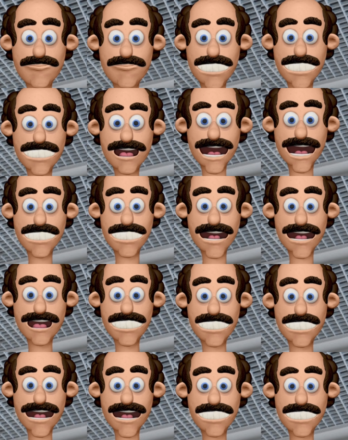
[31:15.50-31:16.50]

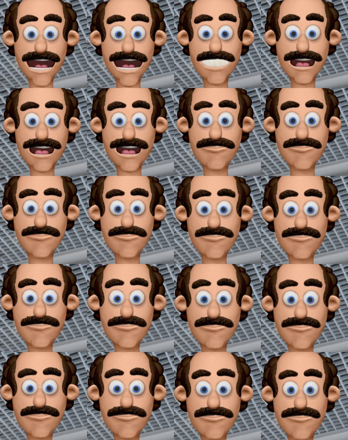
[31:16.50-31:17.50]
Fasteners and anchors.
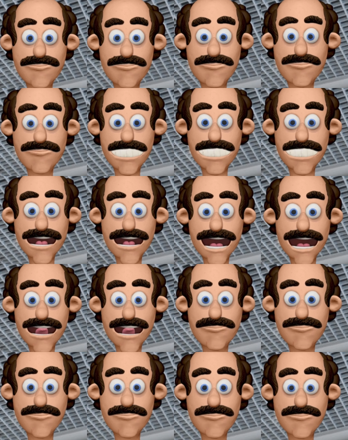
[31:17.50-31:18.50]

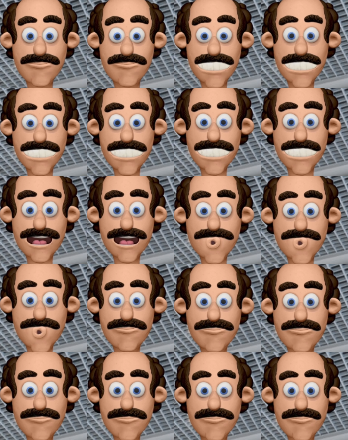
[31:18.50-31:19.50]
Nails,
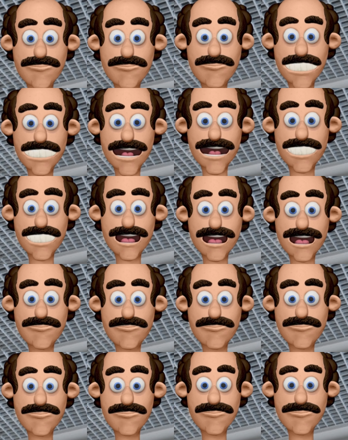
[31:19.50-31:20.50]
screws,
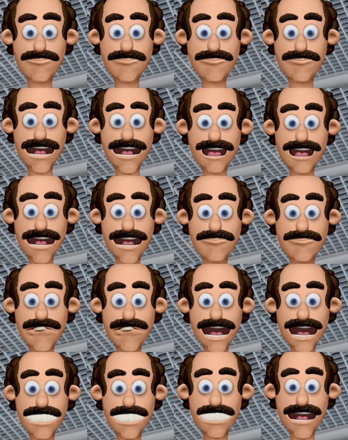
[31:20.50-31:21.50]
anchors, or other
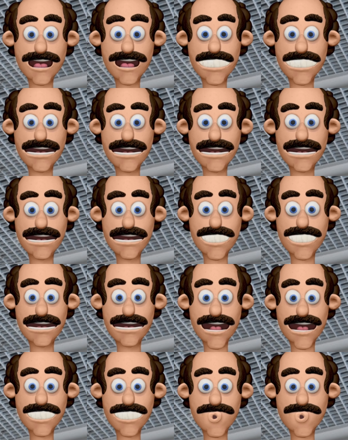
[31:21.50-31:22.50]
fasteners may be
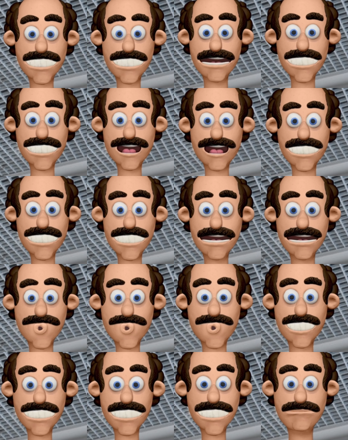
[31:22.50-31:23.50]
needed to secure
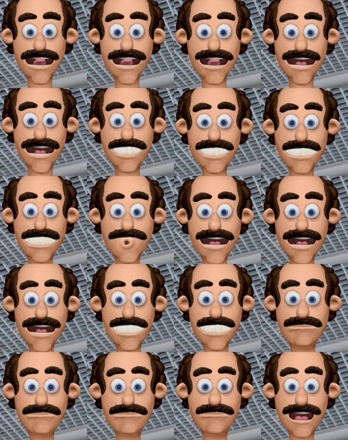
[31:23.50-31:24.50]
ceiling components to the
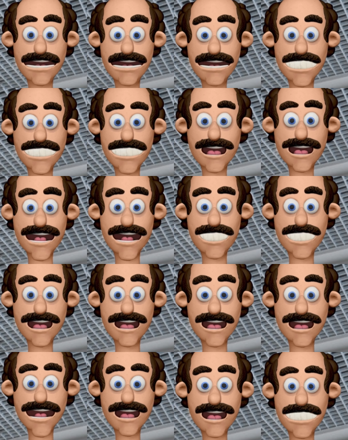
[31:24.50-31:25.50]
supporting
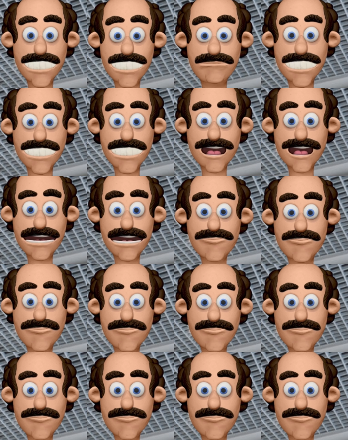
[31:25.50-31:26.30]
structure or substrate.